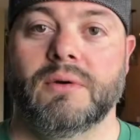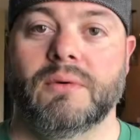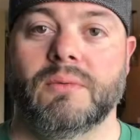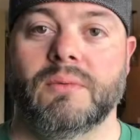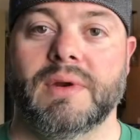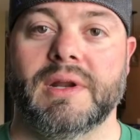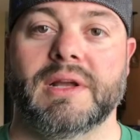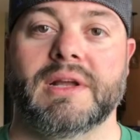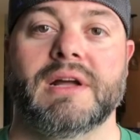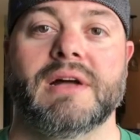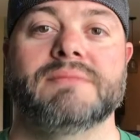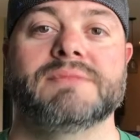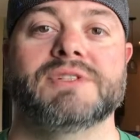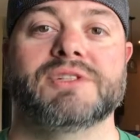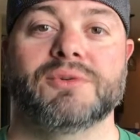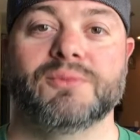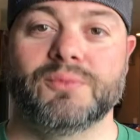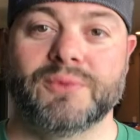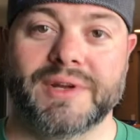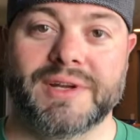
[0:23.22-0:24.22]
When it comes
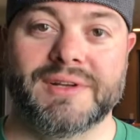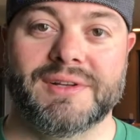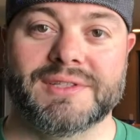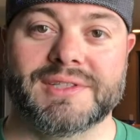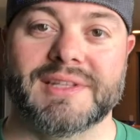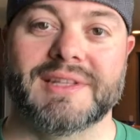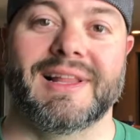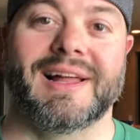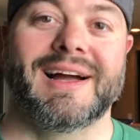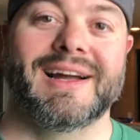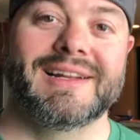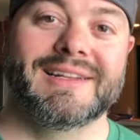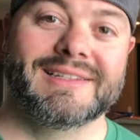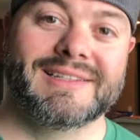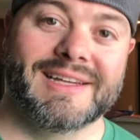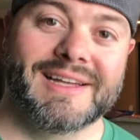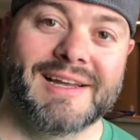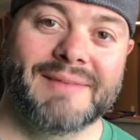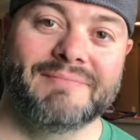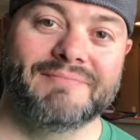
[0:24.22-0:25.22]
to reels and line
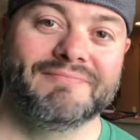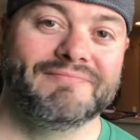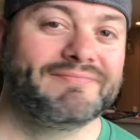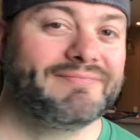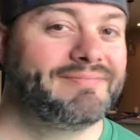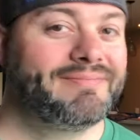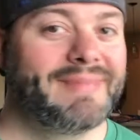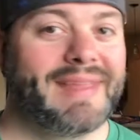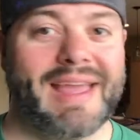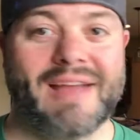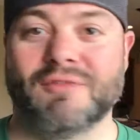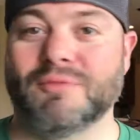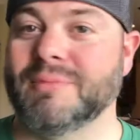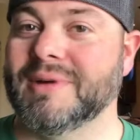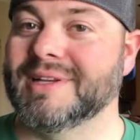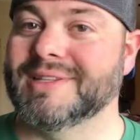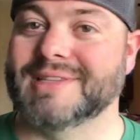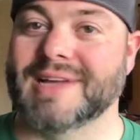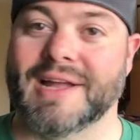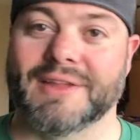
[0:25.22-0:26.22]
type,
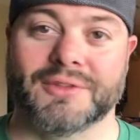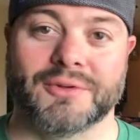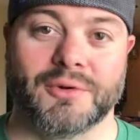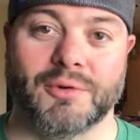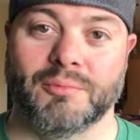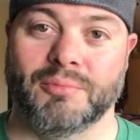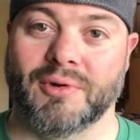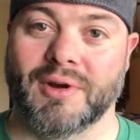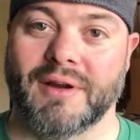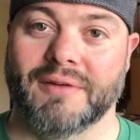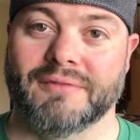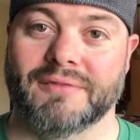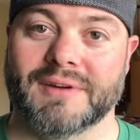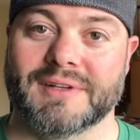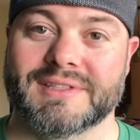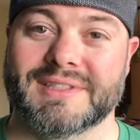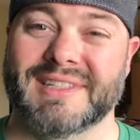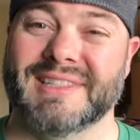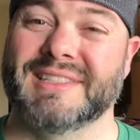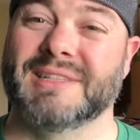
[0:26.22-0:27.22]
everybody's got their own
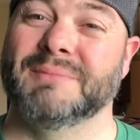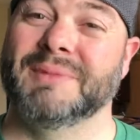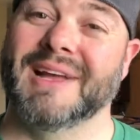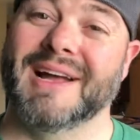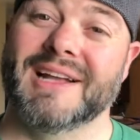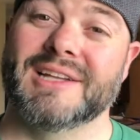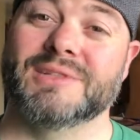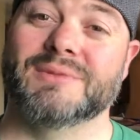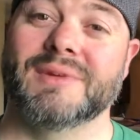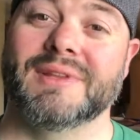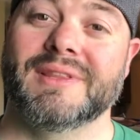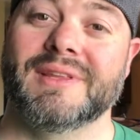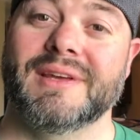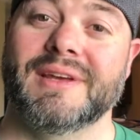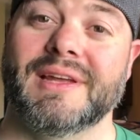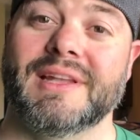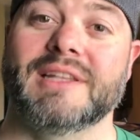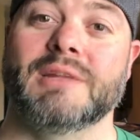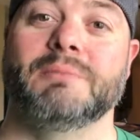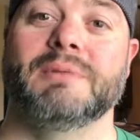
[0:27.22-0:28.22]
preference. And to be honest with you,
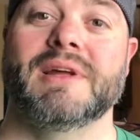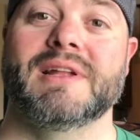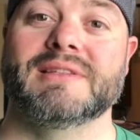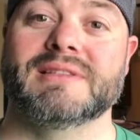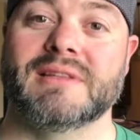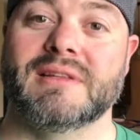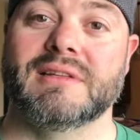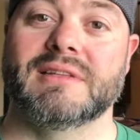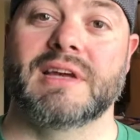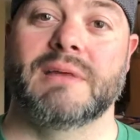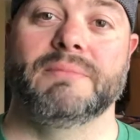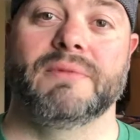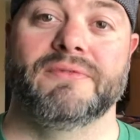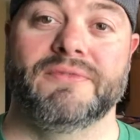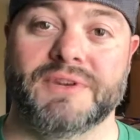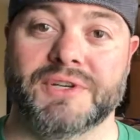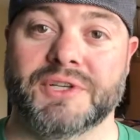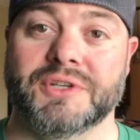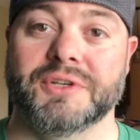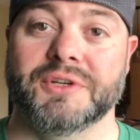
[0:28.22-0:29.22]
it depends on the type of
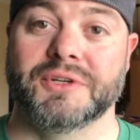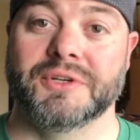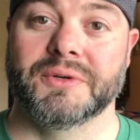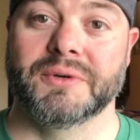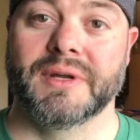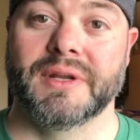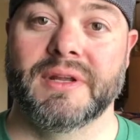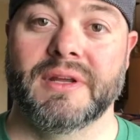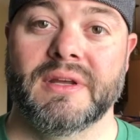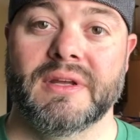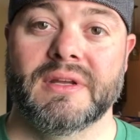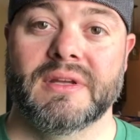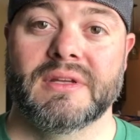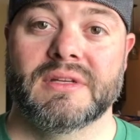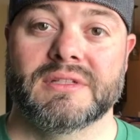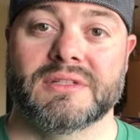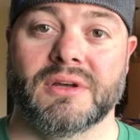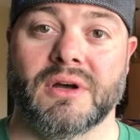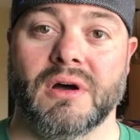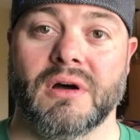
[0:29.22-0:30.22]
fishing you're doing.
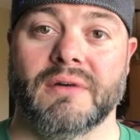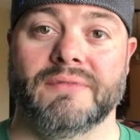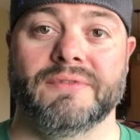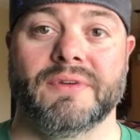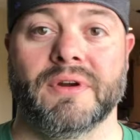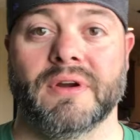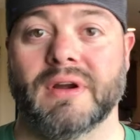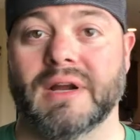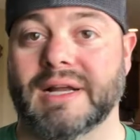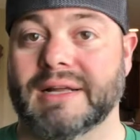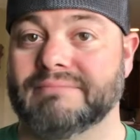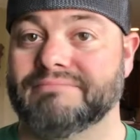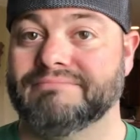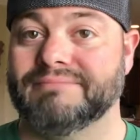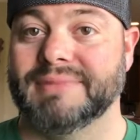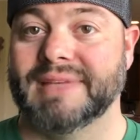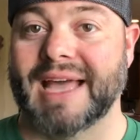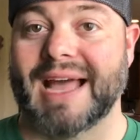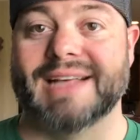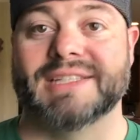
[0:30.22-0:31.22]
So if you're a
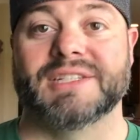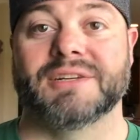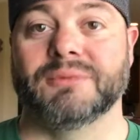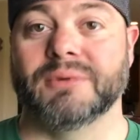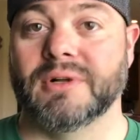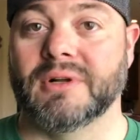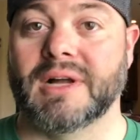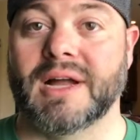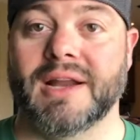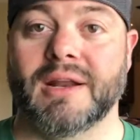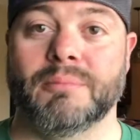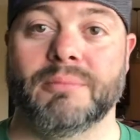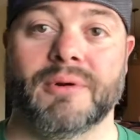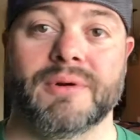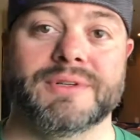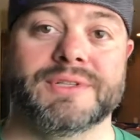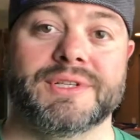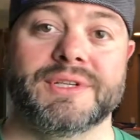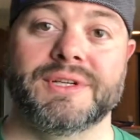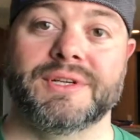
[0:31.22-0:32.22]
casting reel kind of
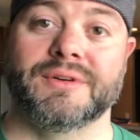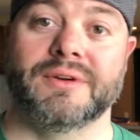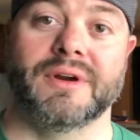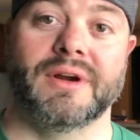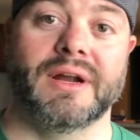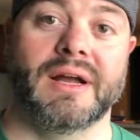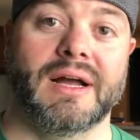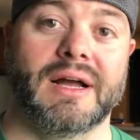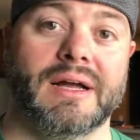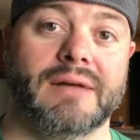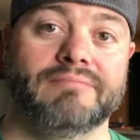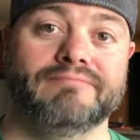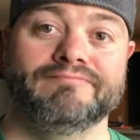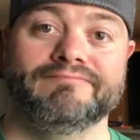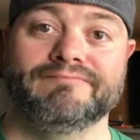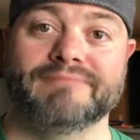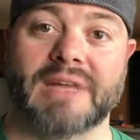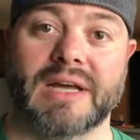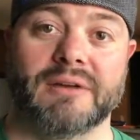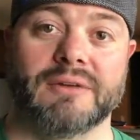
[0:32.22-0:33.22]
person or, I
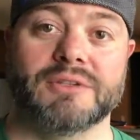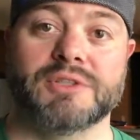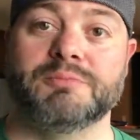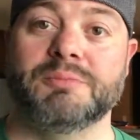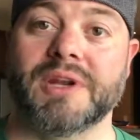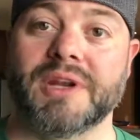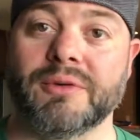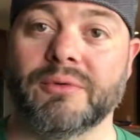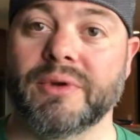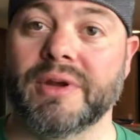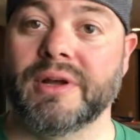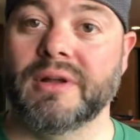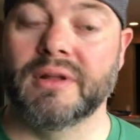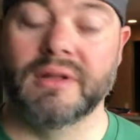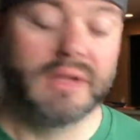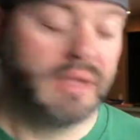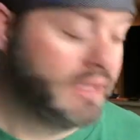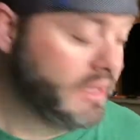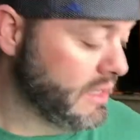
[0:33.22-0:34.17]
don't know, spinning reel,